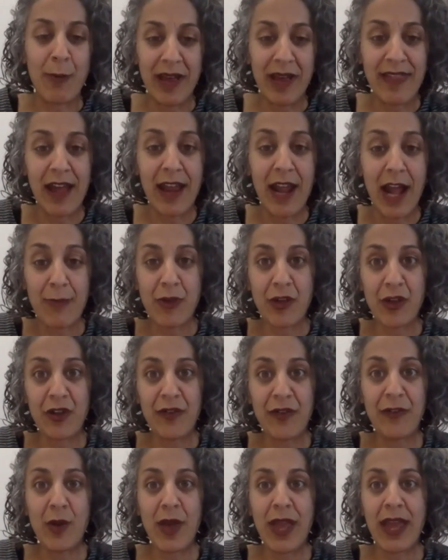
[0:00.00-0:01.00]
pick that option
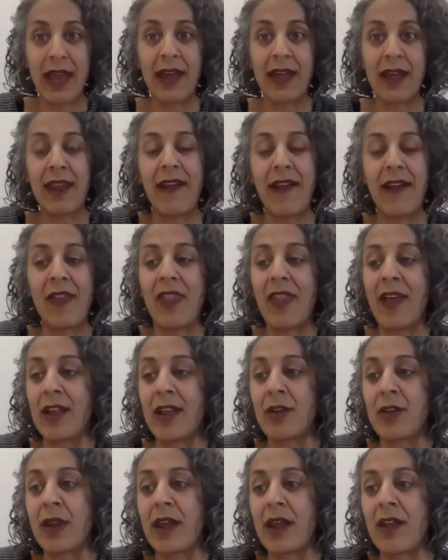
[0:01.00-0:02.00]
if you can, and
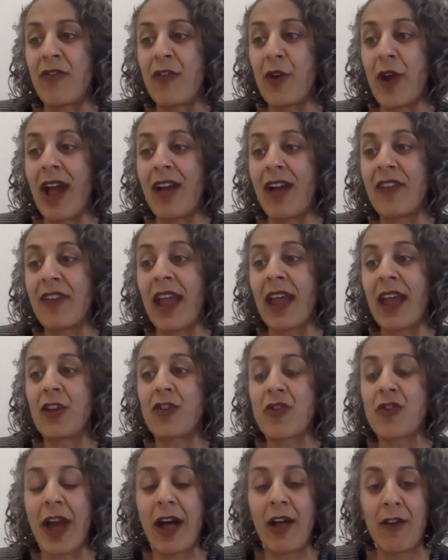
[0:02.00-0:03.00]
then if you're having
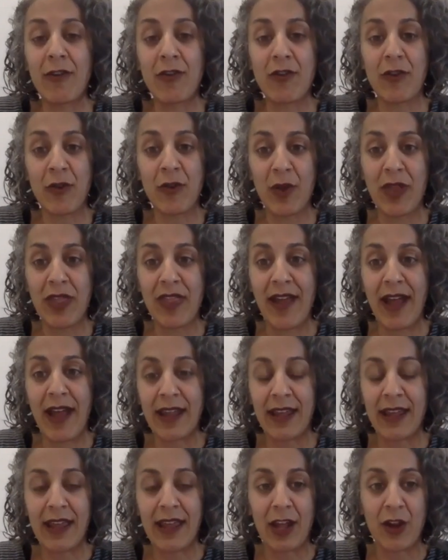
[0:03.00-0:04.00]
any challenges with that,
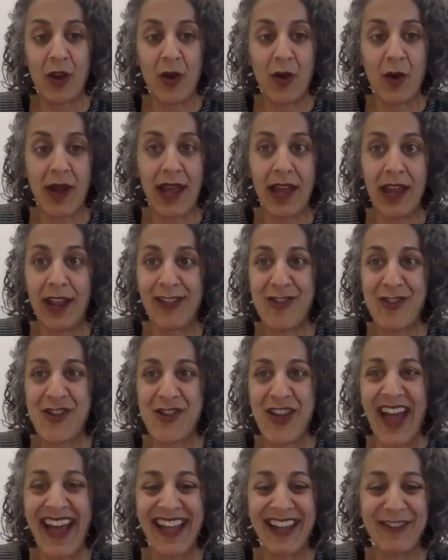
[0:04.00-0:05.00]
again, go ahead and
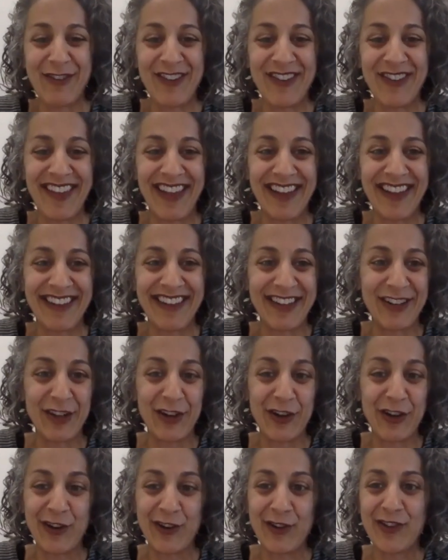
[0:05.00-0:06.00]
chat or send in
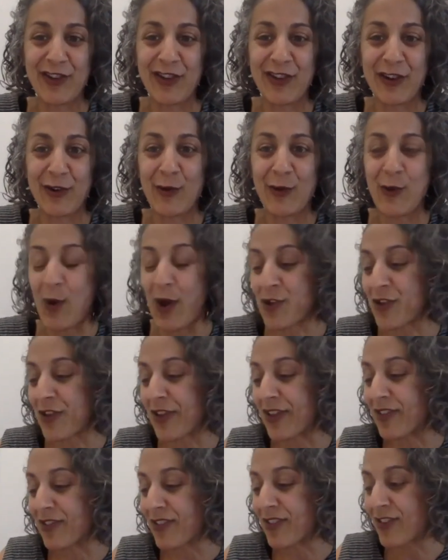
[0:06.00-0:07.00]
your
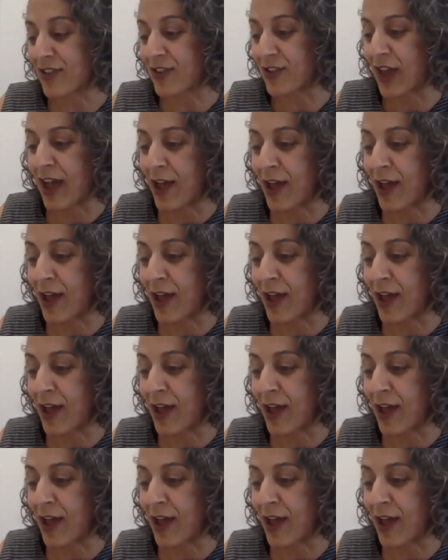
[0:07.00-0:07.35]
questions to,